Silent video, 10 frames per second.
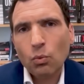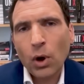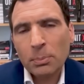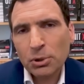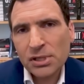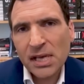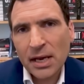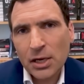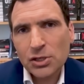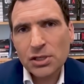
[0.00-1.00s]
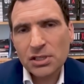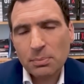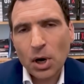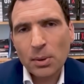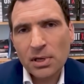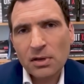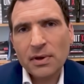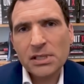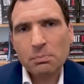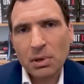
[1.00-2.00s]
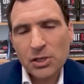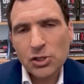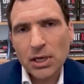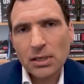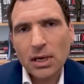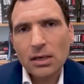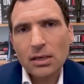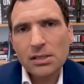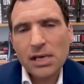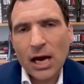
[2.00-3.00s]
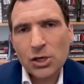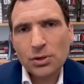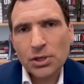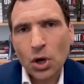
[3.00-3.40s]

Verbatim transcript: what percentage of the Department of Defense budget is actually